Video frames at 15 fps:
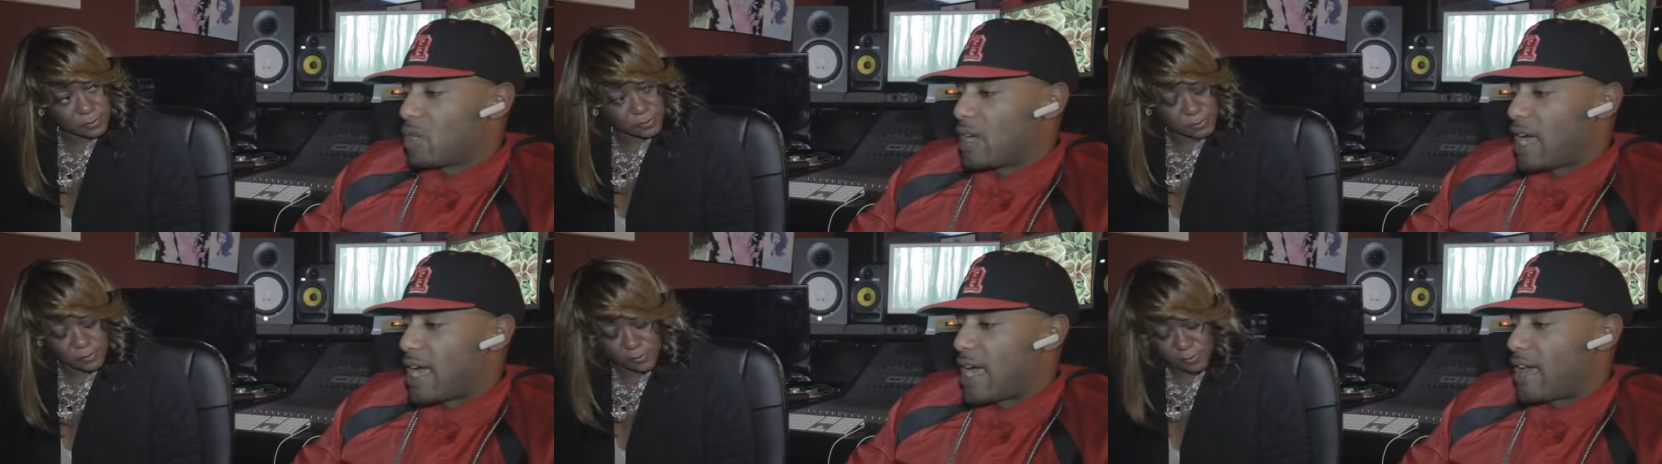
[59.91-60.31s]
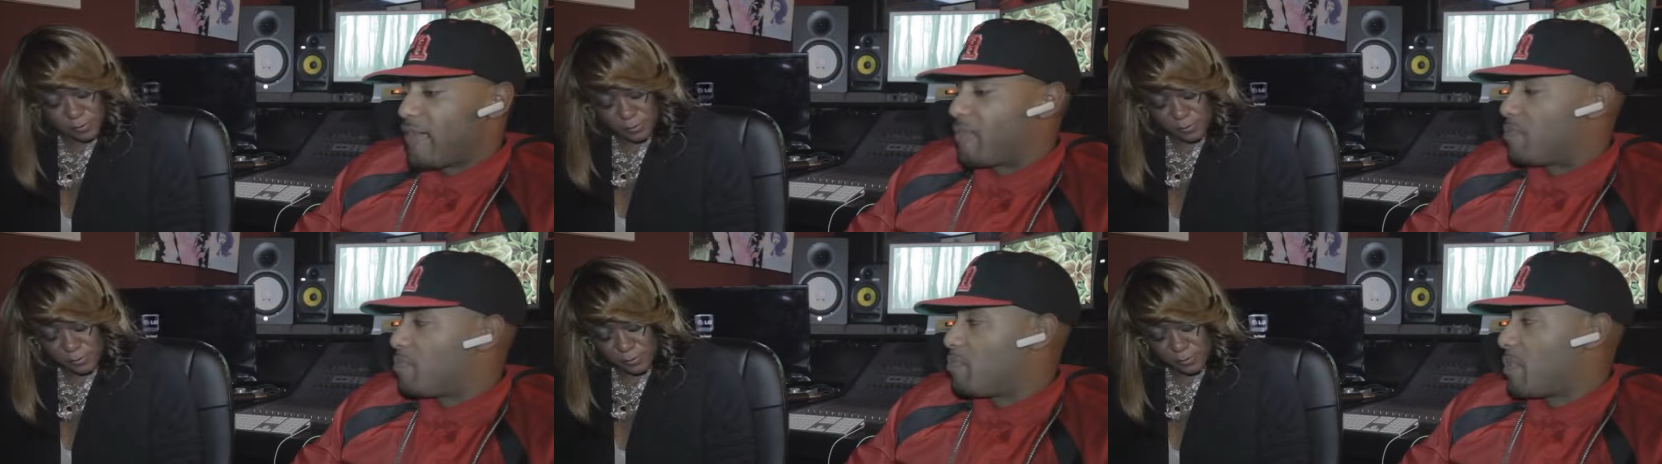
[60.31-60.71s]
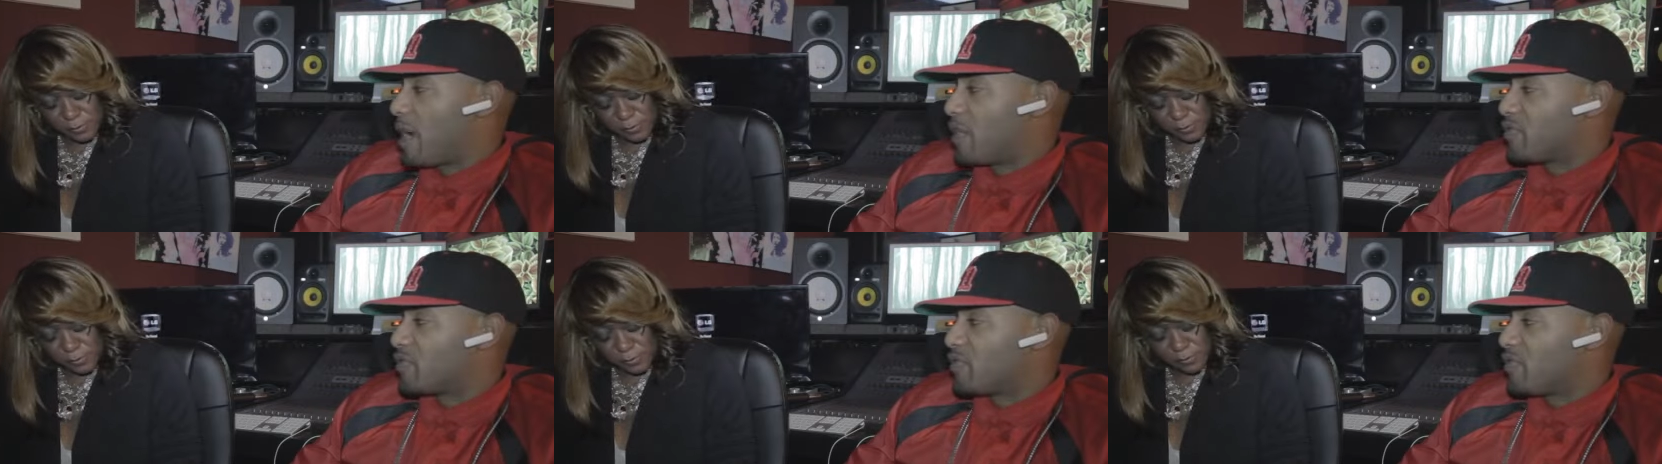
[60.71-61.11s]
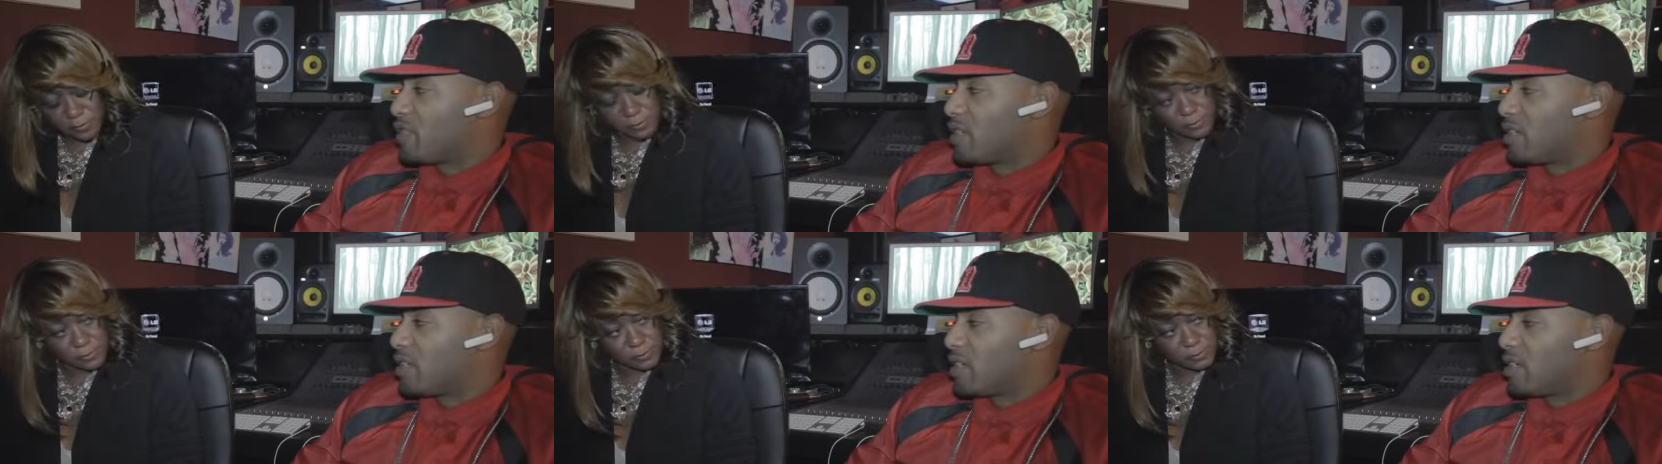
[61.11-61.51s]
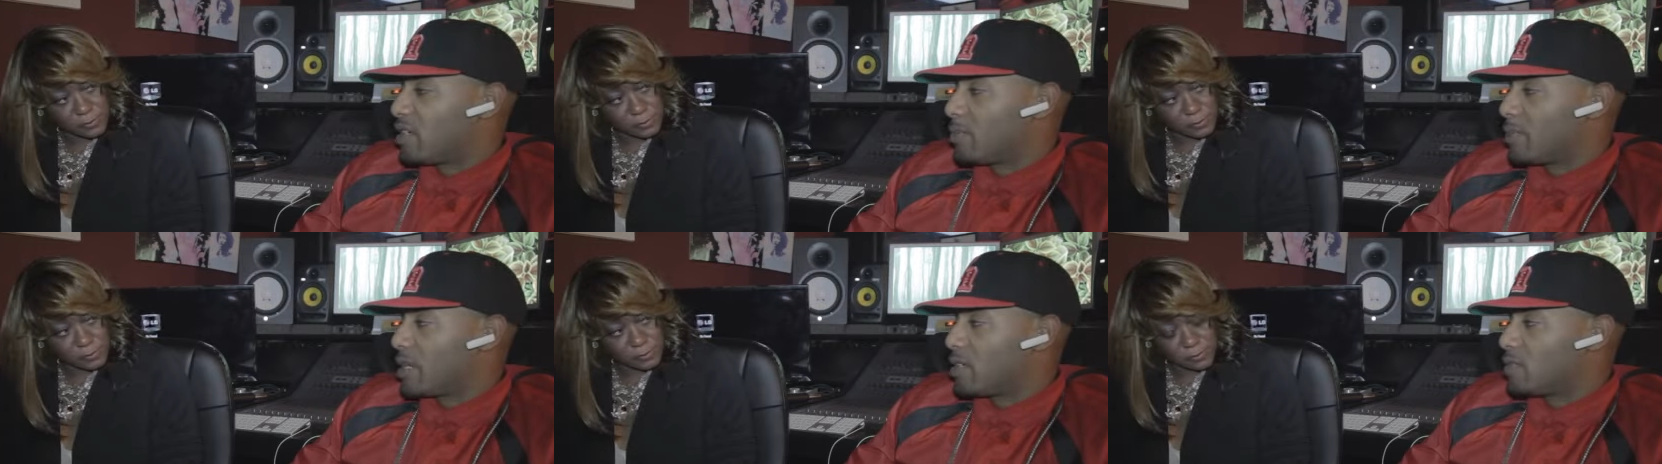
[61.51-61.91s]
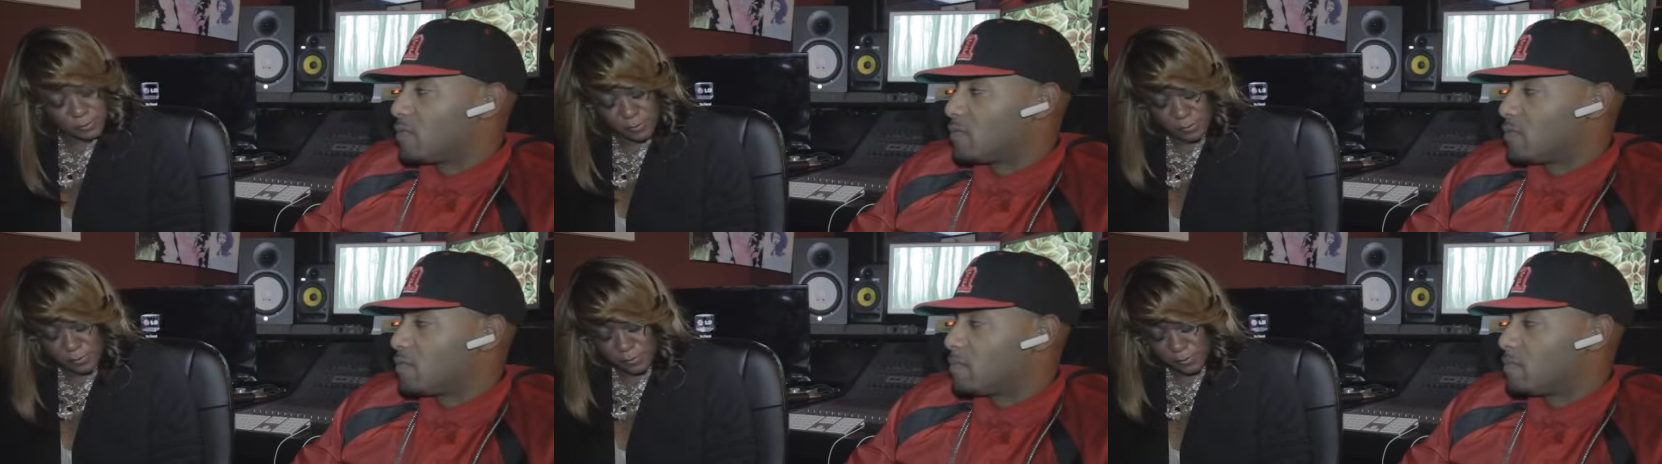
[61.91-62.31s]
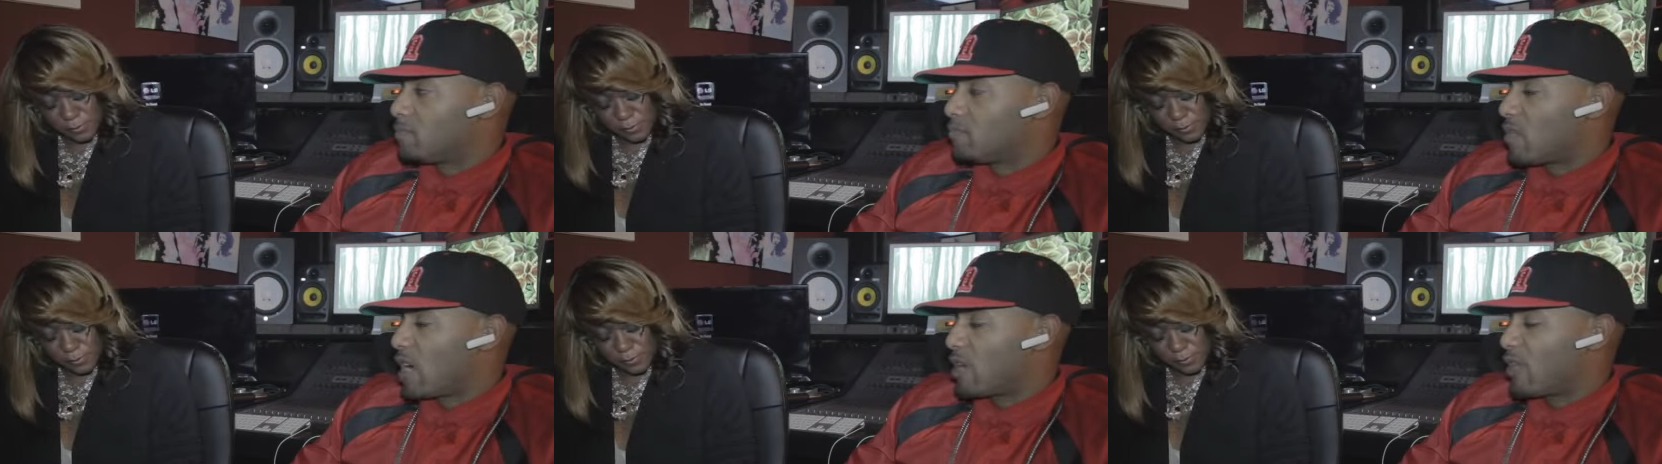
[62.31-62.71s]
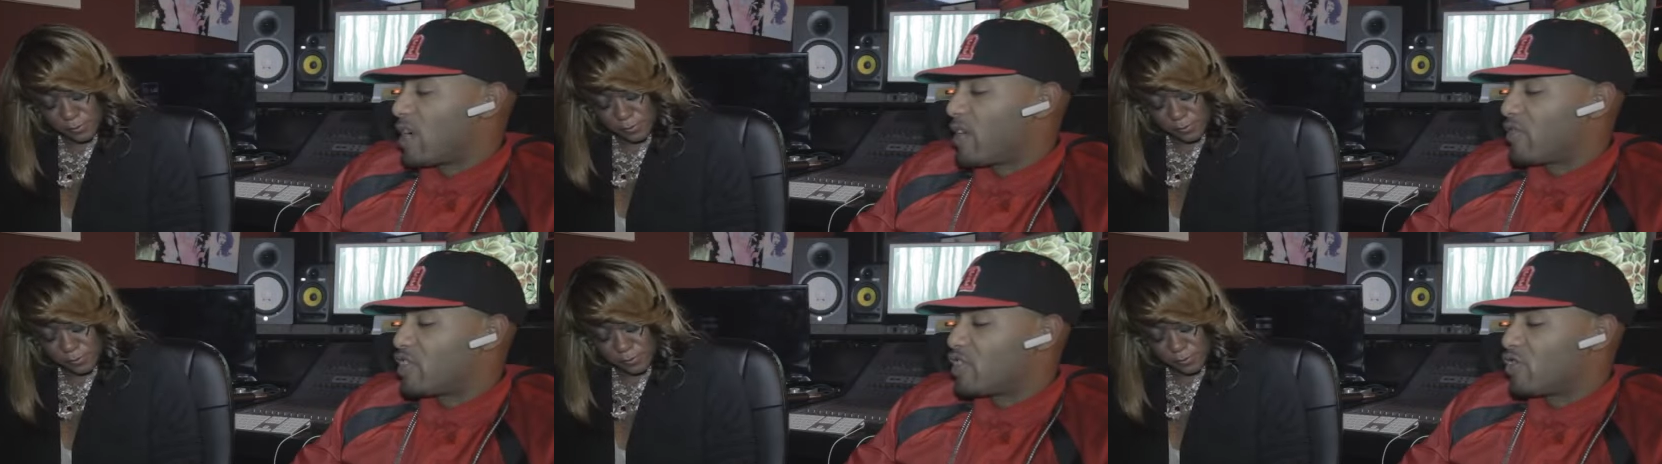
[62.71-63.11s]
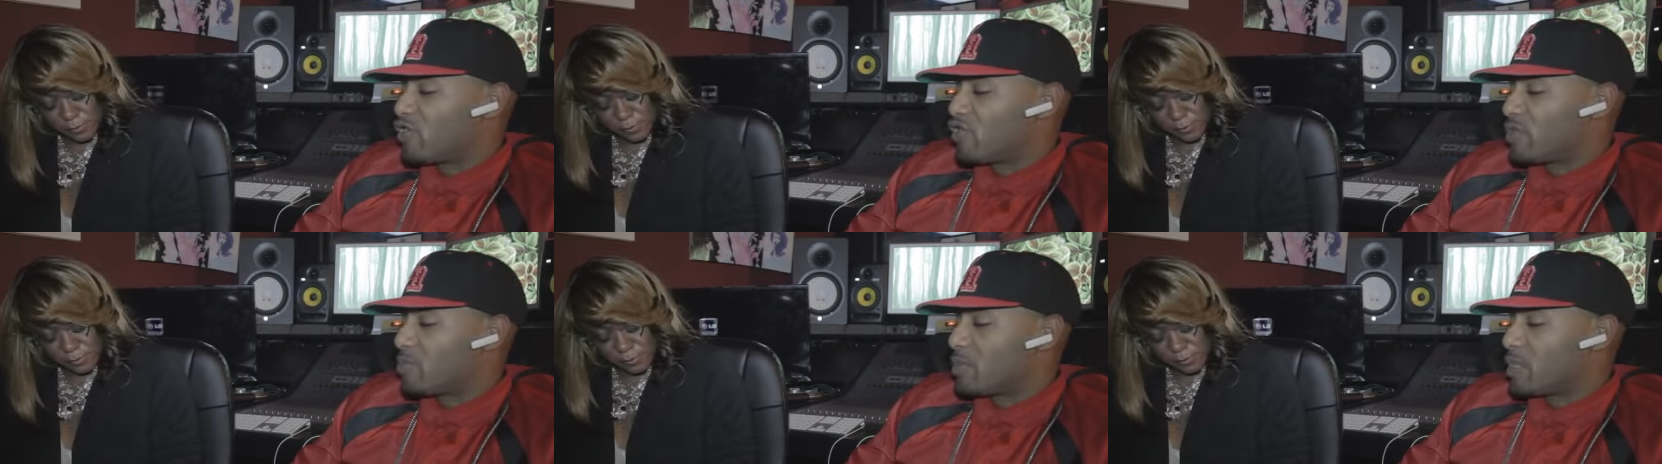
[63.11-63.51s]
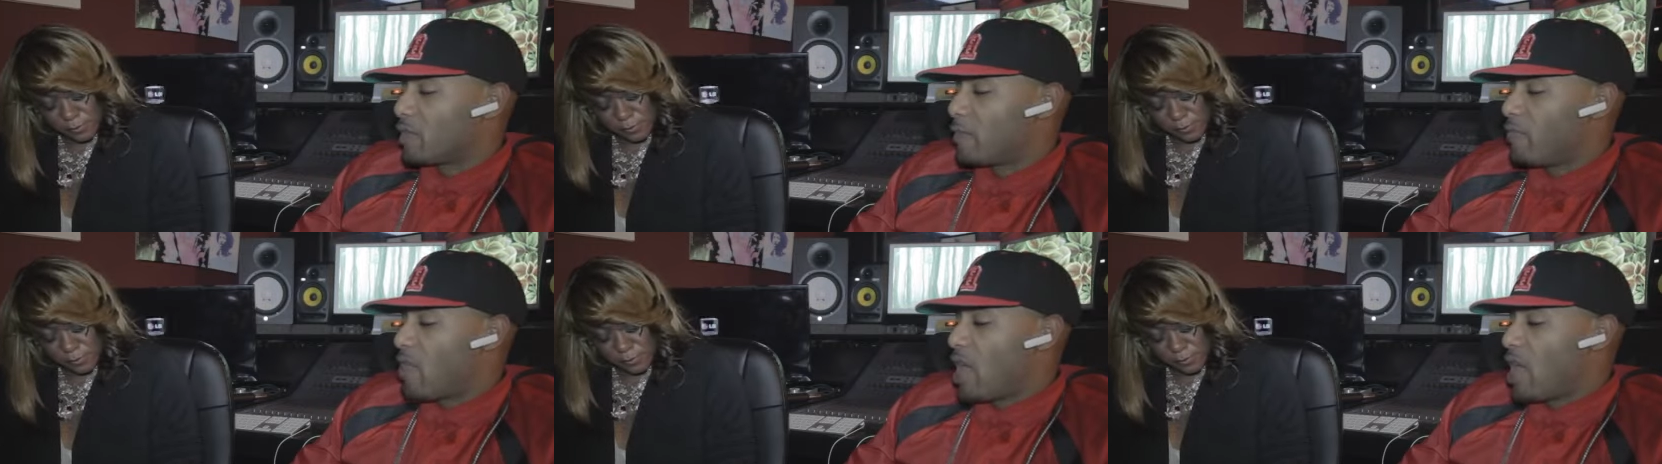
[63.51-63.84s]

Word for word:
Speaker 1: I have mouths to feed other than my own. I don't have children, but